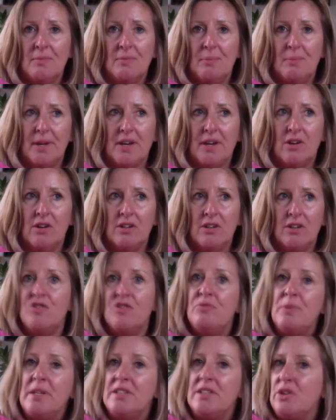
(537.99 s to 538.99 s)
because you've
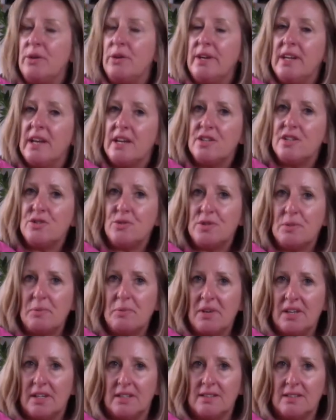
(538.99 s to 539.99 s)
been so engaged with the
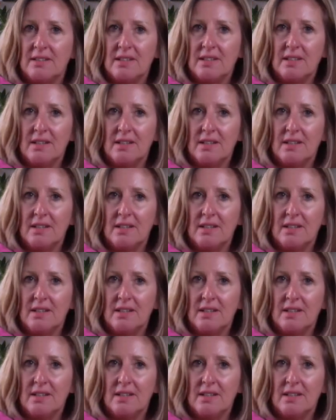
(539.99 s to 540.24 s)
mind.